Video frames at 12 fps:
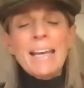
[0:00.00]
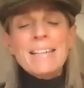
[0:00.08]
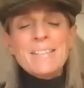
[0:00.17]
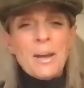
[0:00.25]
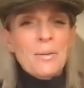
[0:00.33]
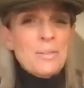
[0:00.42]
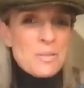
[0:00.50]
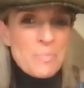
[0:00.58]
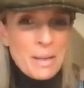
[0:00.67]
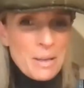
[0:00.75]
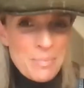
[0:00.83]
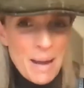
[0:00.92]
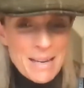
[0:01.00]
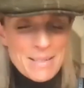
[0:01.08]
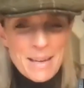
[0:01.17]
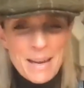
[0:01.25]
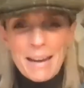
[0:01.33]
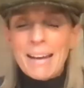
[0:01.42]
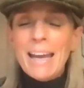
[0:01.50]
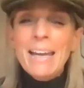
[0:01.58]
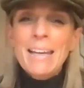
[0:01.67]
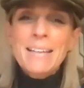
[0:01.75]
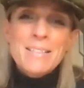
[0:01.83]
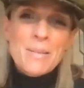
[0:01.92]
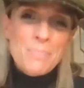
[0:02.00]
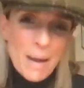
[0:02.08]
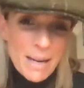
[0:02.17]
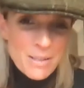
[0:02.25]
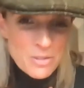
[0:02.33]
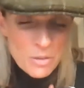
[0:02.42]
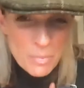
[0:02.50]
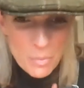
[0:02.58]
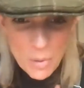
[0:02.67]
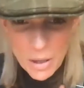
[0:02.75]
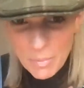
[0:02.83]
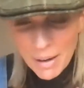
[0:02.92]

is going to be amazing. It's based on one of